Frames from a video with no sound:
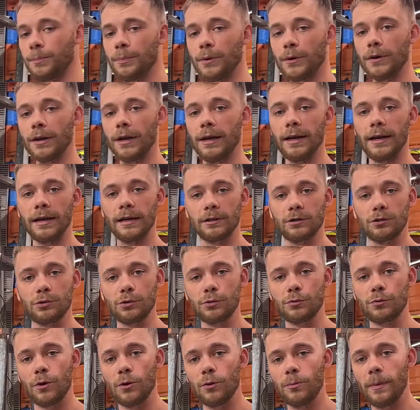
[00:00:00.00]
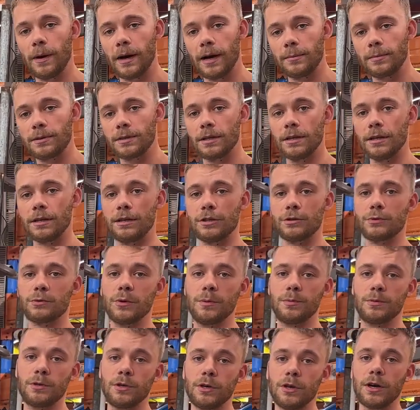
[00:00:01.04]
put a link to grow pipes in the
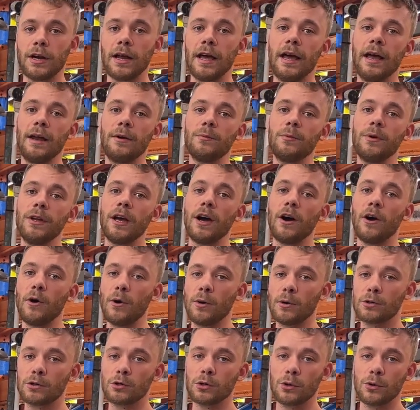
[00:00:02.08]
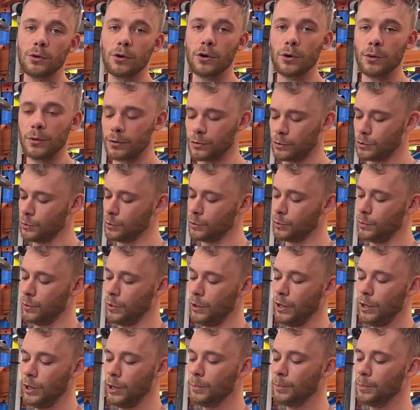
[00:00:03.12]
description. And we are also going to
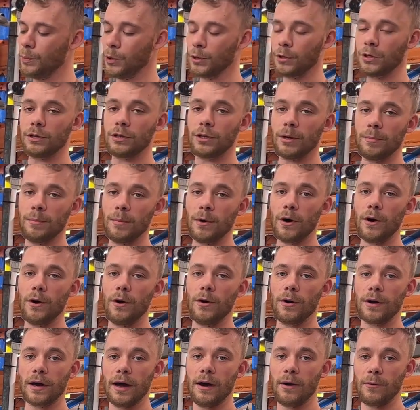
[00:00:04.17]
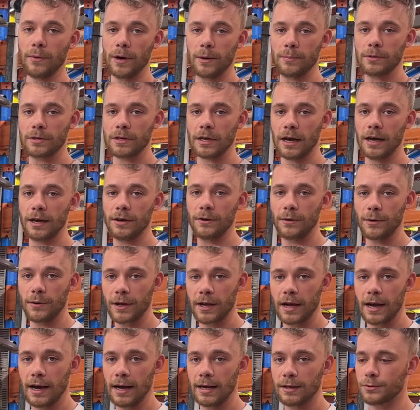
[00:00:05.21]
put them on our website,
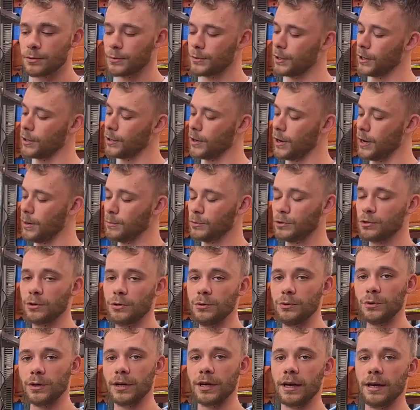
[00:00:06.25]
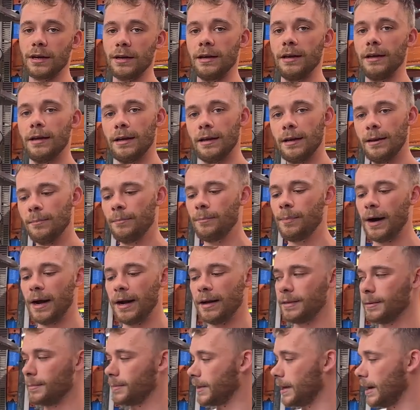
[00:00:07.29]
nordichydro.com, so you can buy
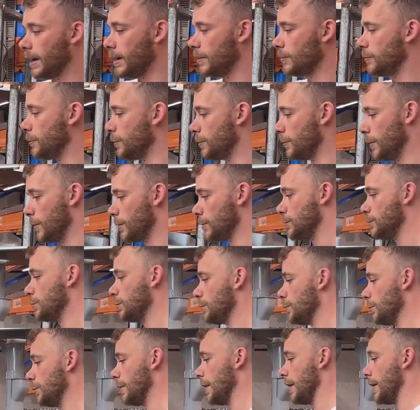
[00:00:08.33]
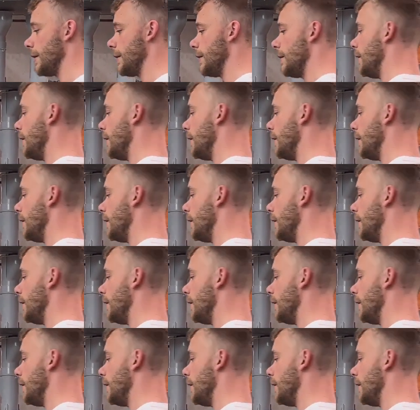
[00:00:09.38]
them there if you want to do that.